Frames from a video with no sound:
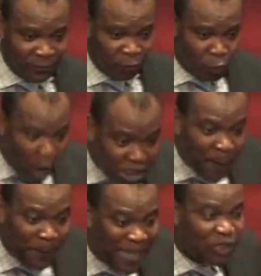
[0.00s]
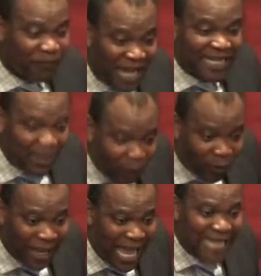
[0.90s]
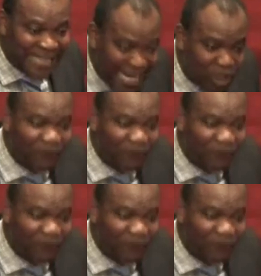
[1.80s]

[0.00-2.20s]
Worshippers of the devil, agents